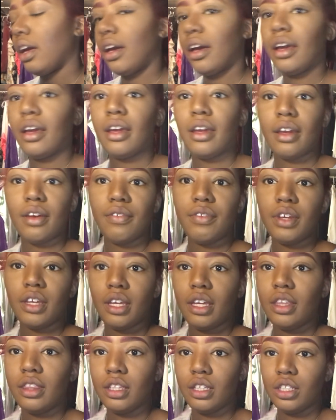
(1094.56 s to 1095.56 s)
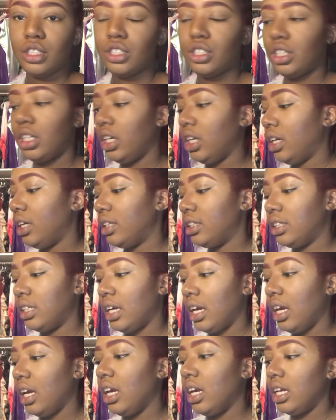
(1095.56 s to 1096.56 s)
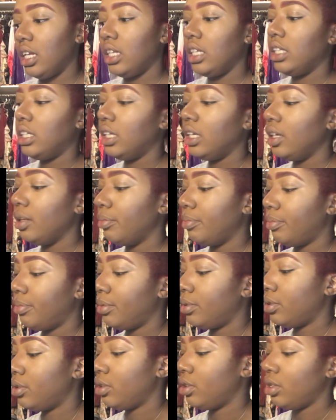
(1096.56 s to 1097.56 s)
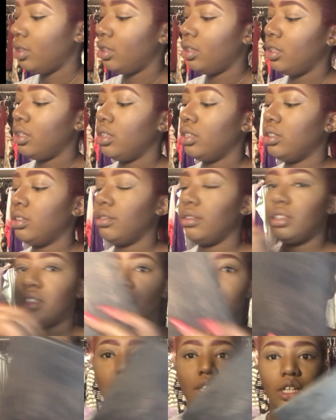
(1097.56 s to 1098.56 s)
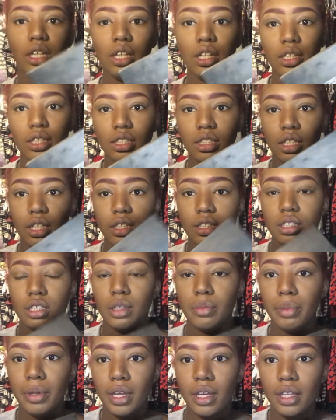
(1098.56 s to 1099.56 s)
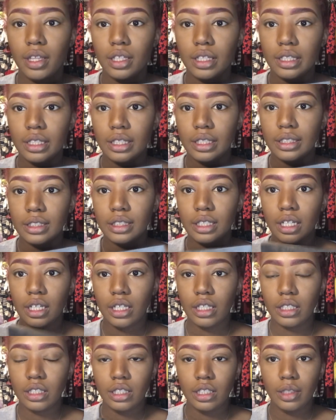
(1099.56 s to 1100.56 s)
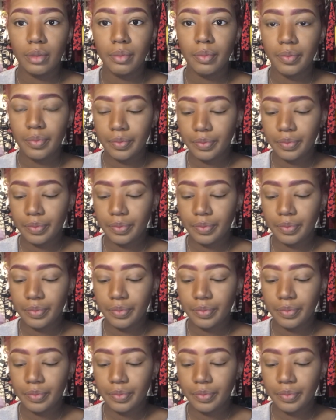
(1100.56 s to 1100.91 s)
I have it in the shade Tan Deep. So this is the Anastasia palette in Tan Deep.